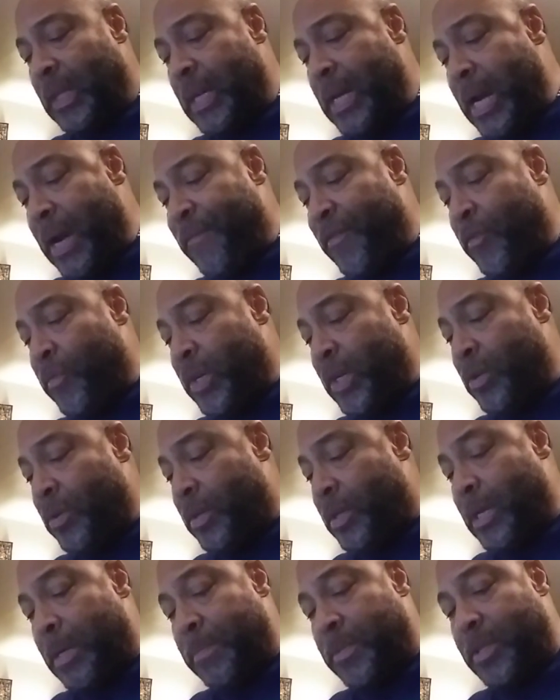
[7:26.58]
everyone who
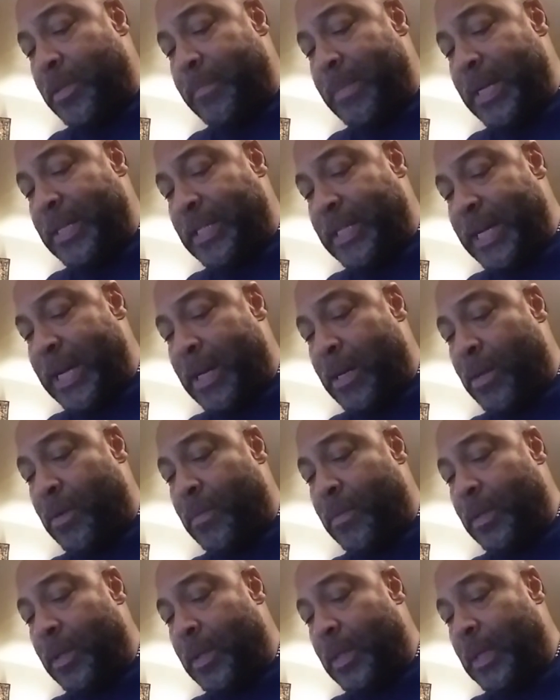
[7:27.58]
comes to my
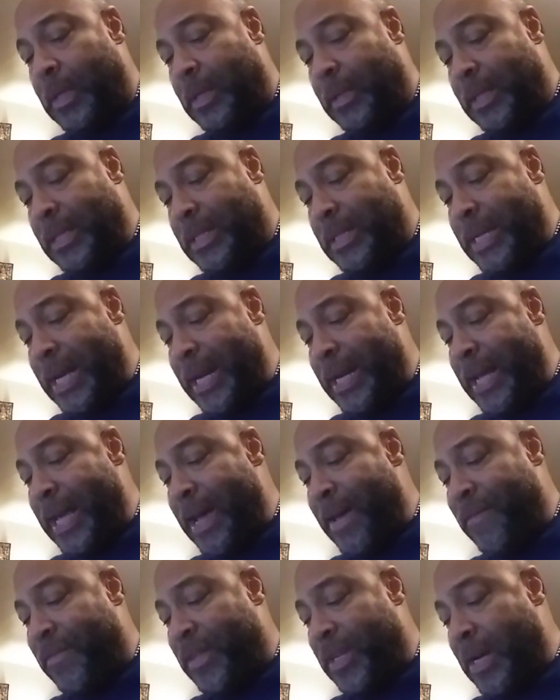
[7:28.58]
channel does not
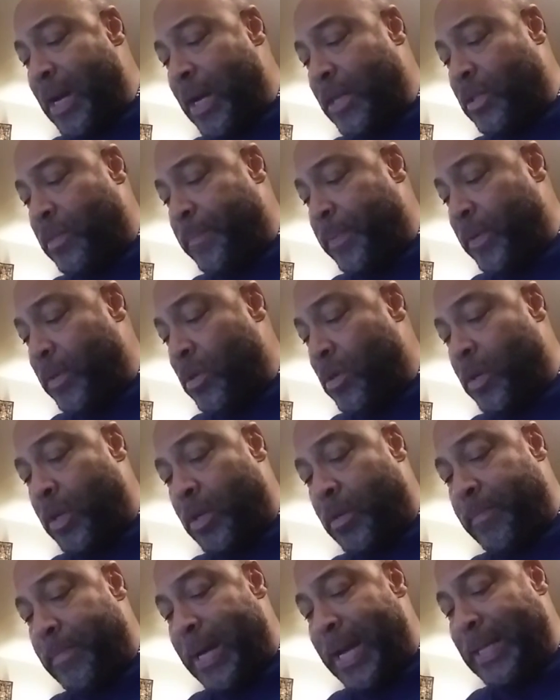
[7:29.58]
have the
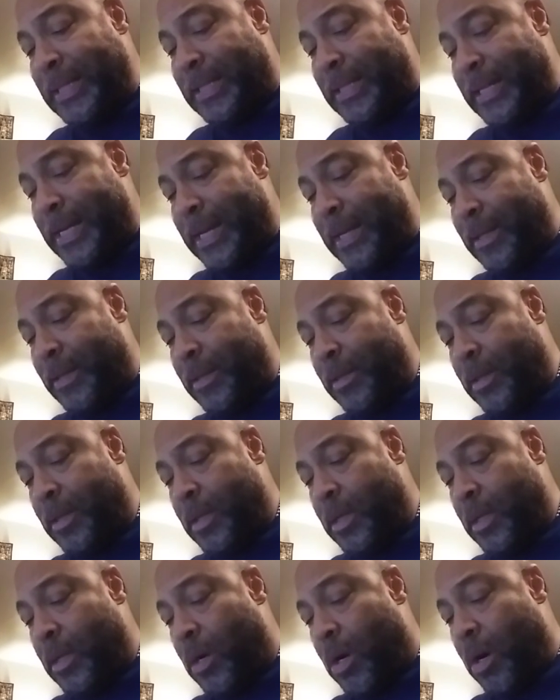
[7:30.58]
entrepreneurial mindset
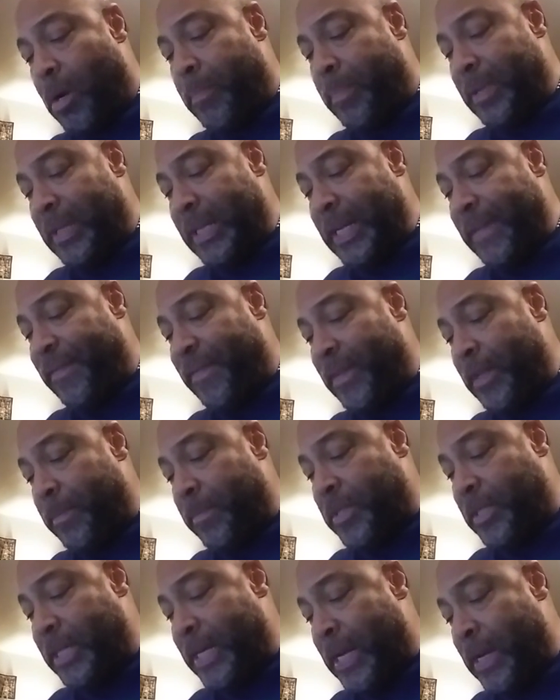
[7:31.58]
or belief in
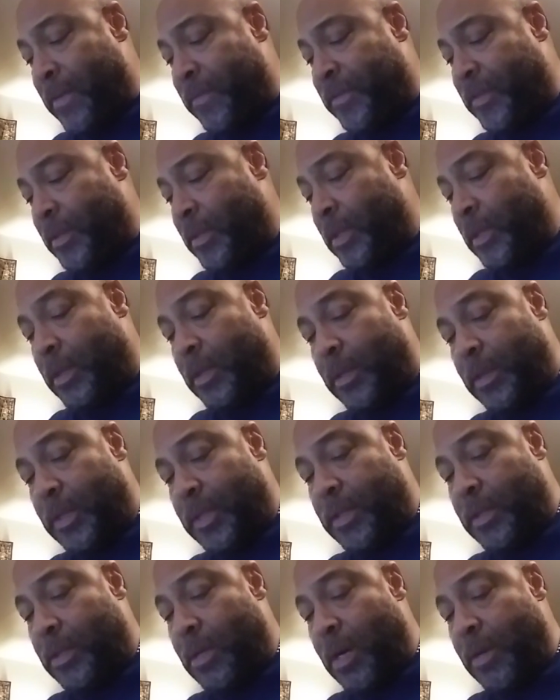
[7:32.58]
themselves
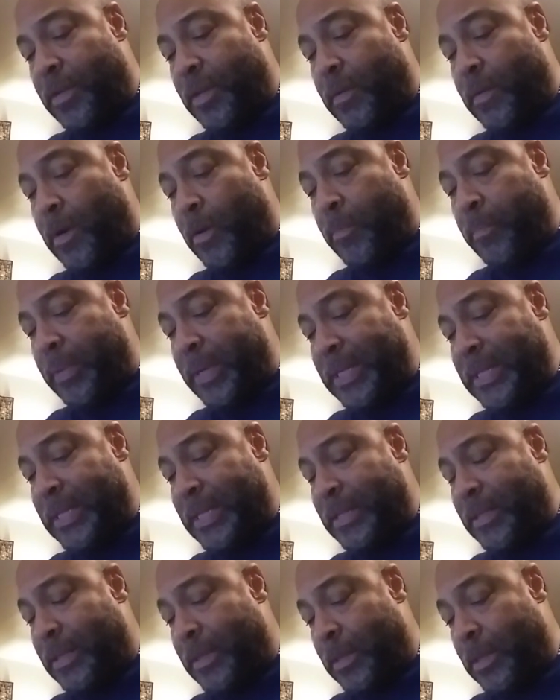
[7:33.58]
to start their own
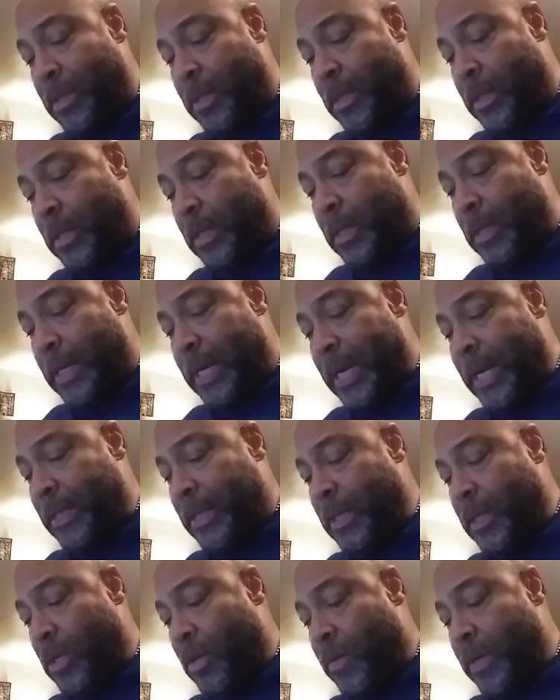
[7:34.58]
business
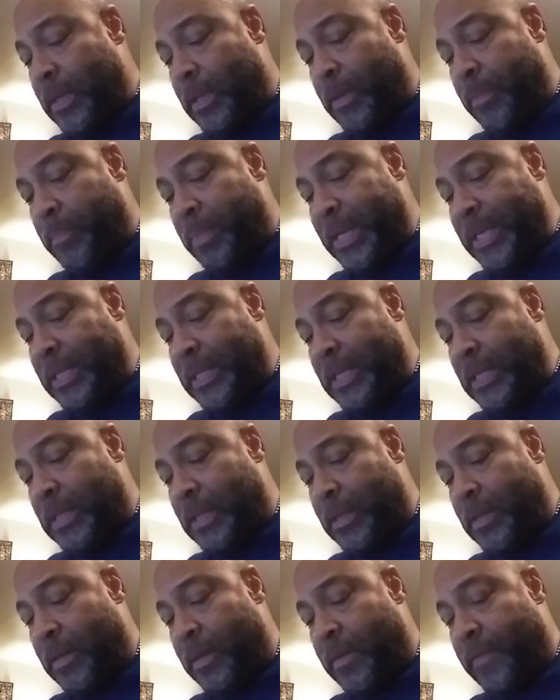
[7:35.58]
and to go into
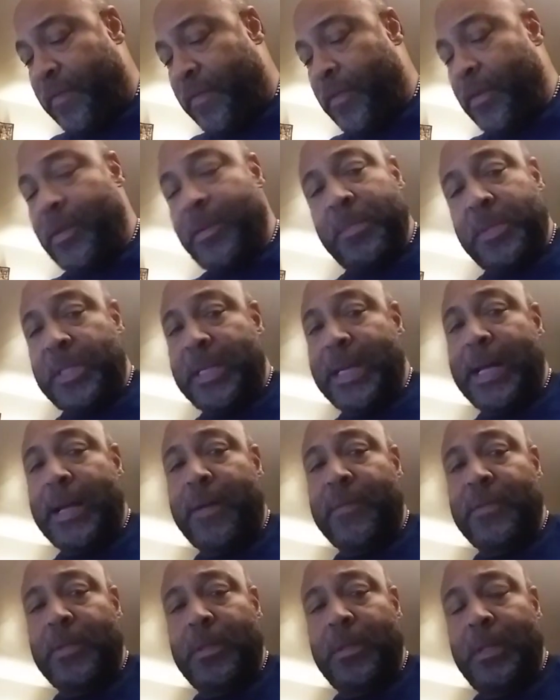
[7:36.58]
business for
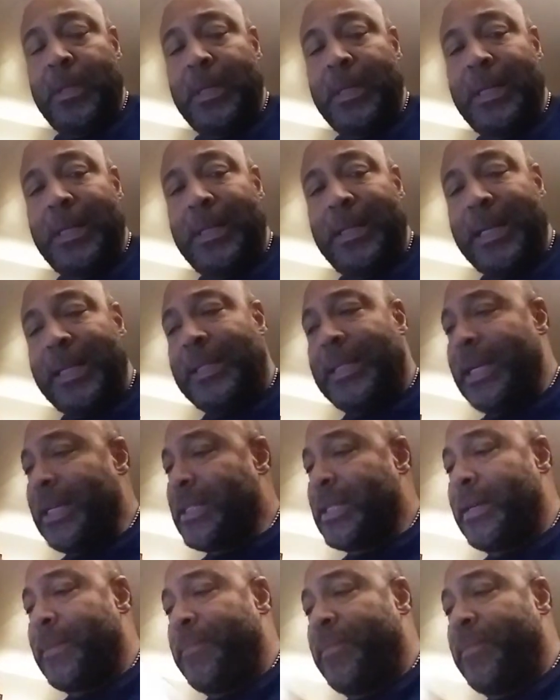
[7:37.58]
themselves that takes a